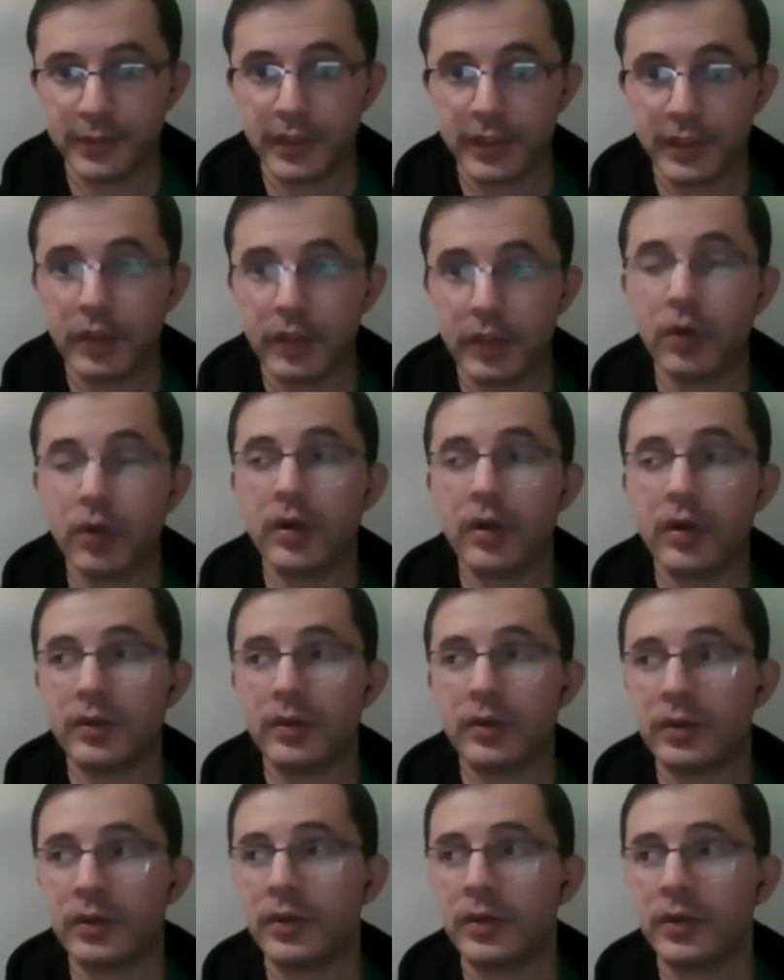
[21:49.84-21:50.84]
No,
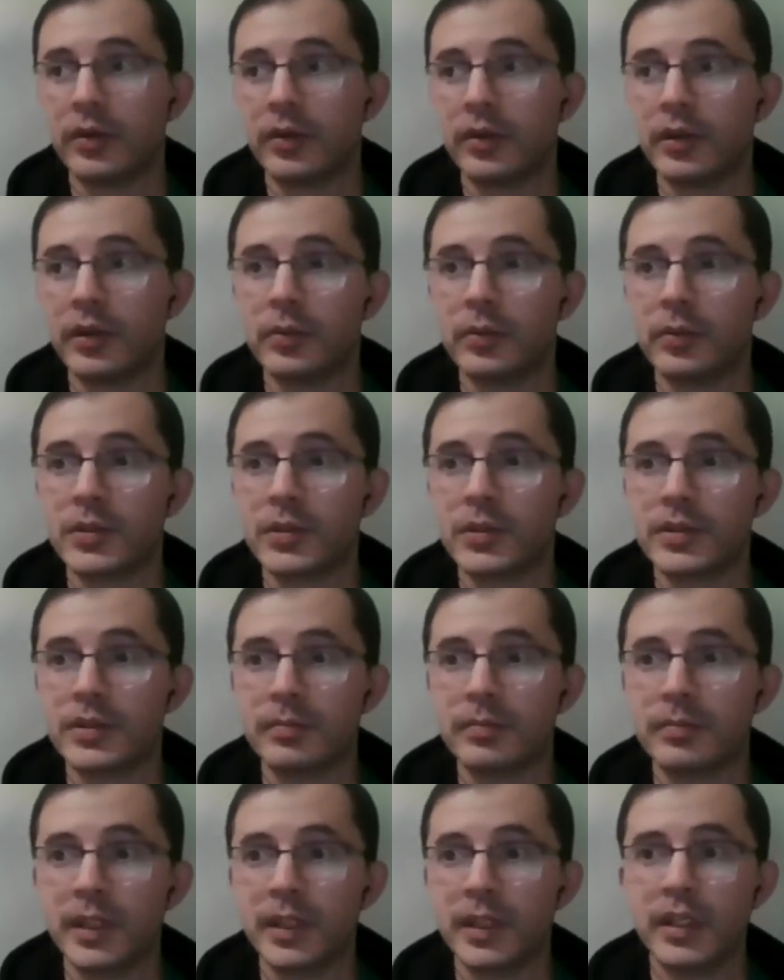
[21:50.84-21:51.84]
it
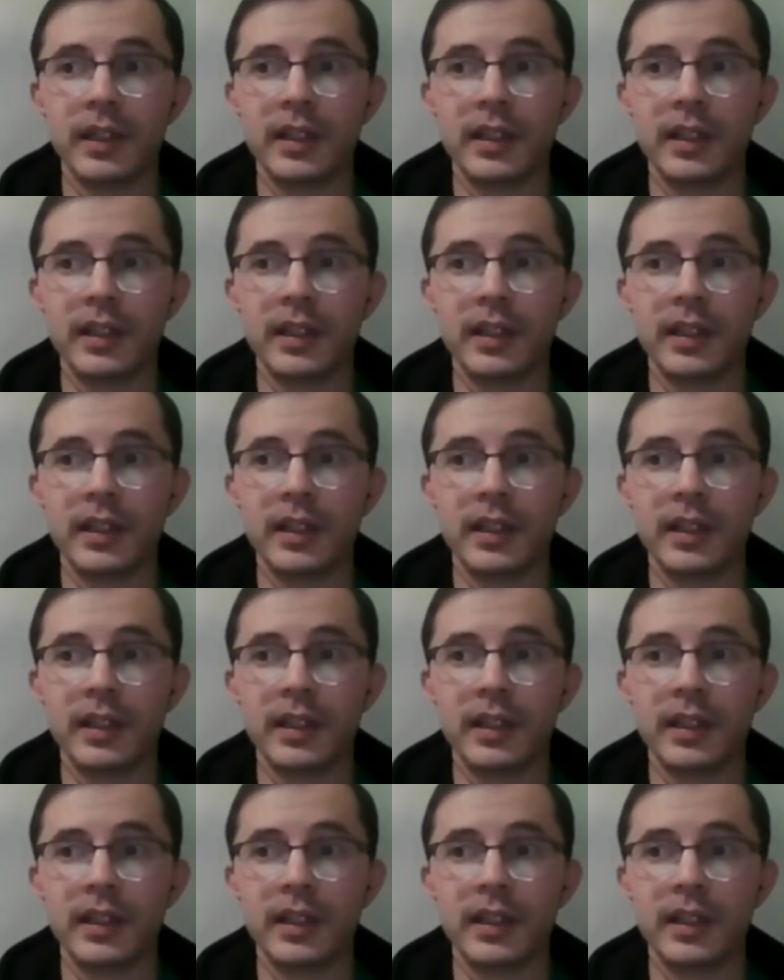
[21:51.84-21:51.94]
wasn't me.